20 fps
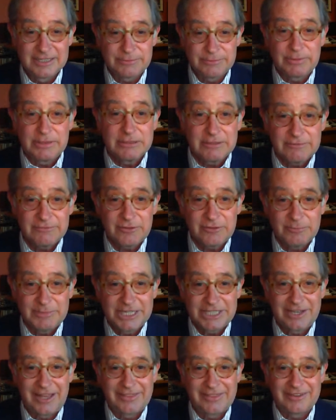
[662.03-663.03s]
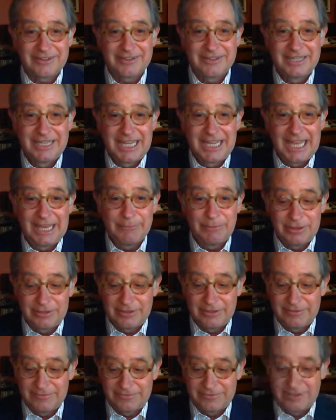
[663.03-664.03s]
because we learn from each other and we
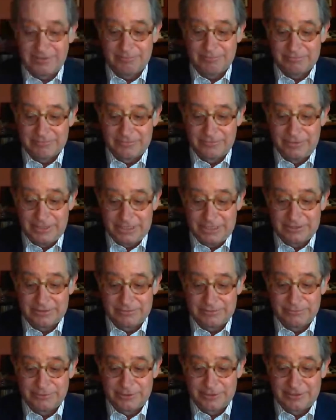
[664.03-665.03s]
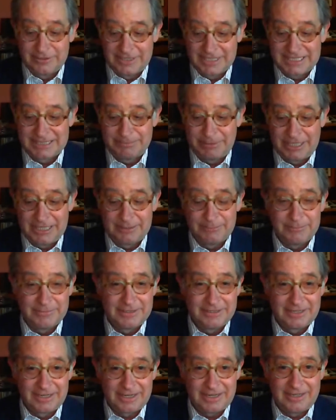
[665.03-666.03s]
learn from real world
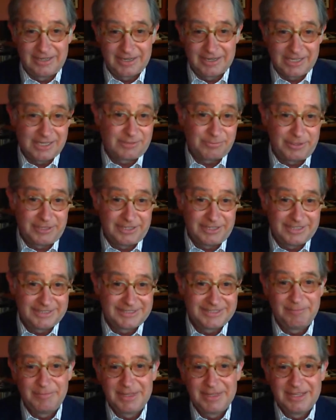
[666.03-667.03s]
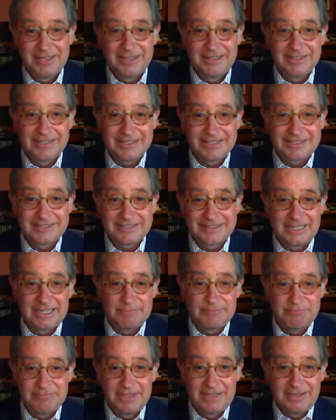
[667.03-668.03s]
experience. This
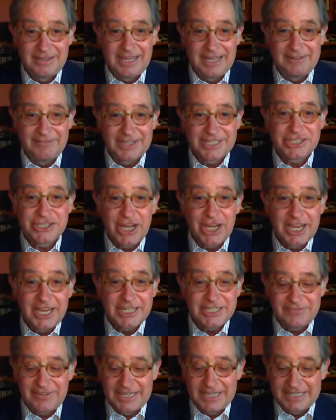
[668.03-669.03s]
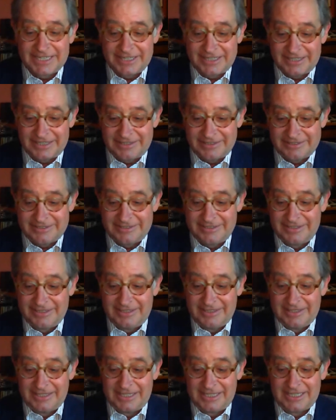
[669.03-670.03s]
kind of exchange of ideas,
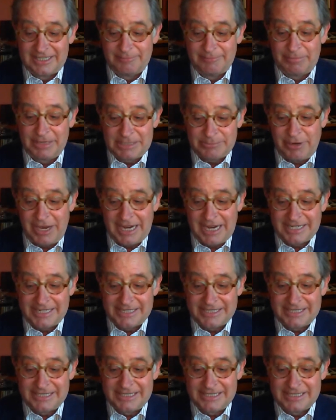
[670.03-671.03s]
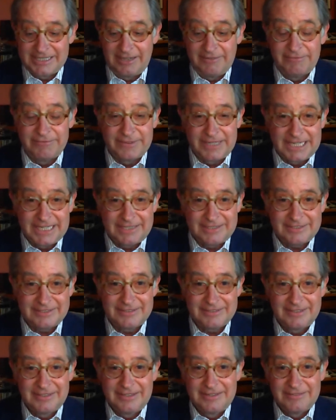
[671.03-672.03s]
best practices,
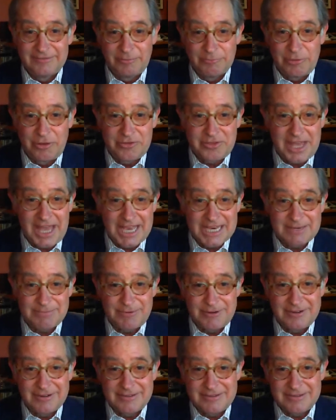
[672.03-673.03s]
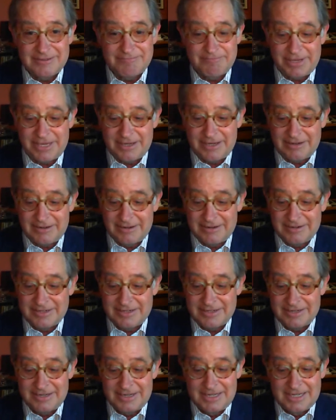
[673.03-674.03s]
advice from both experts,
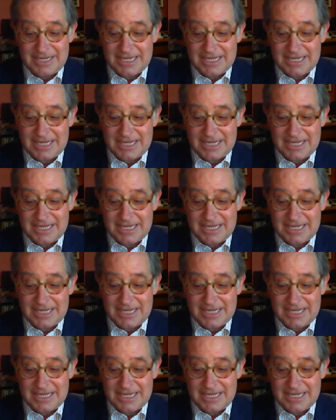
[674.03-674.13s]
peers,